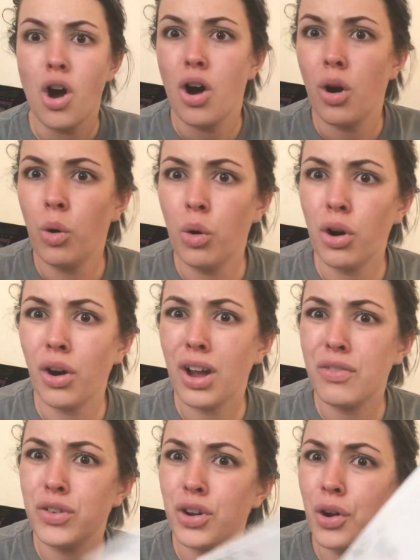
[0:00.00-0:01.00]
Or
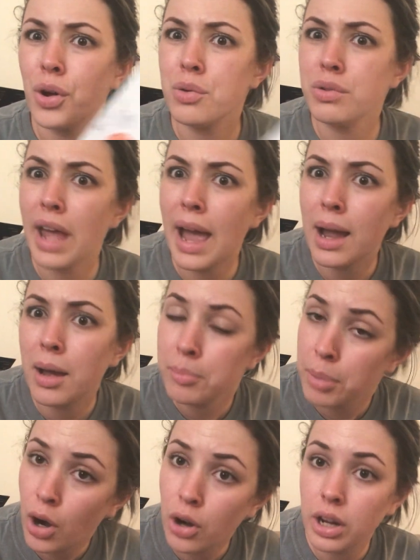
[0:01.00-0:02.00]
if your own daggone
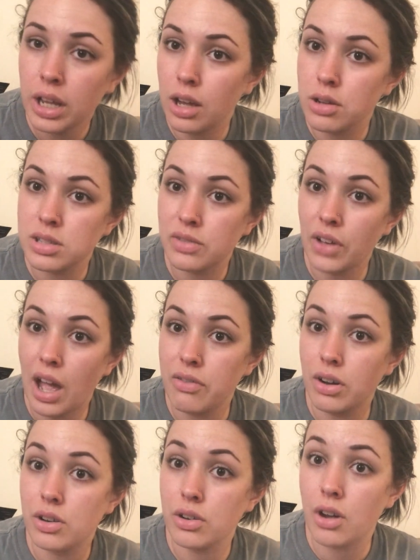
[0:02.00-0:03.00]
party goes to
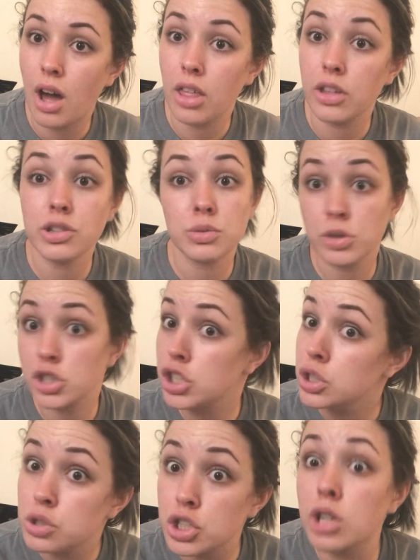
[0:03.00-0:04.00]
$500, which
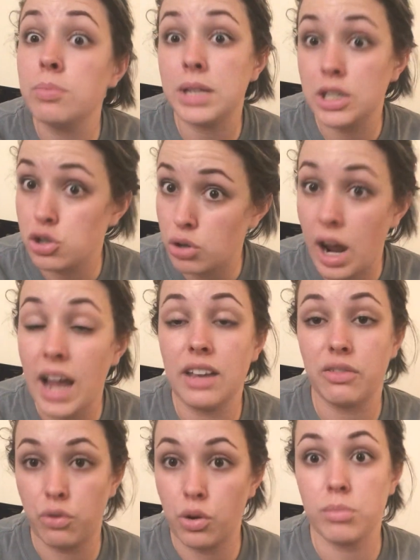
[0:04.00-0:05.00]
you should be trying
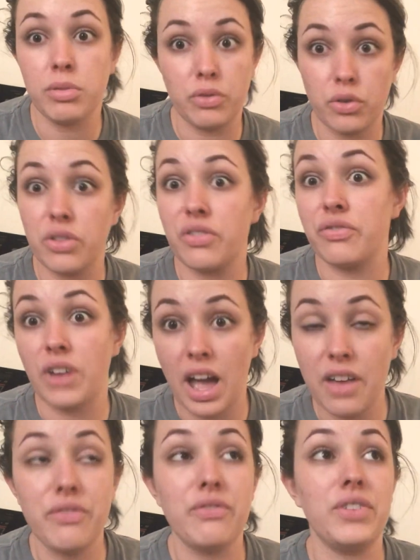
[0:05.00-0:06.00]
for before the
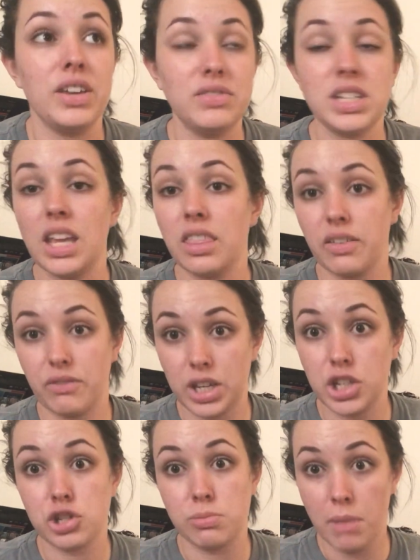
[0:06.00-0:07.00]
15th of
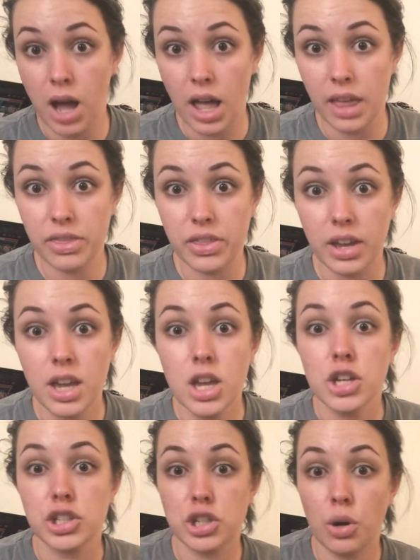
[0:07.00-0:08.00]
each month.
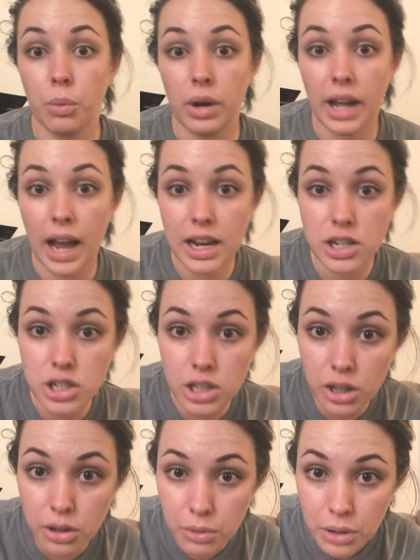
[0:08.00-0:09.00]
So what I
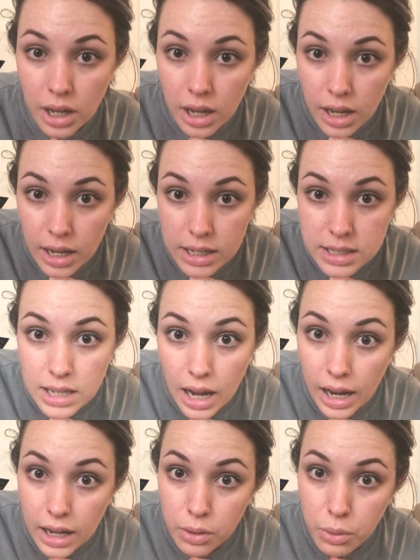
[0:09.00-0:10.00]
do is
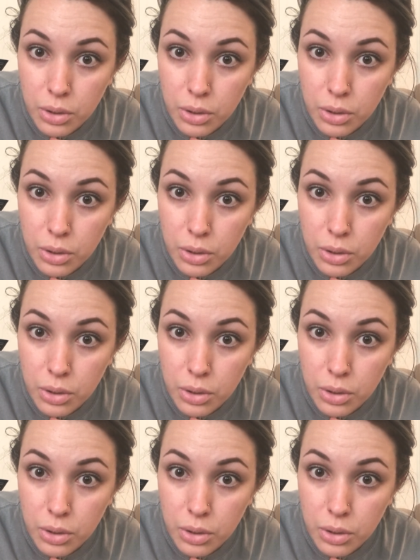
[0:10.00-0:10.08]
I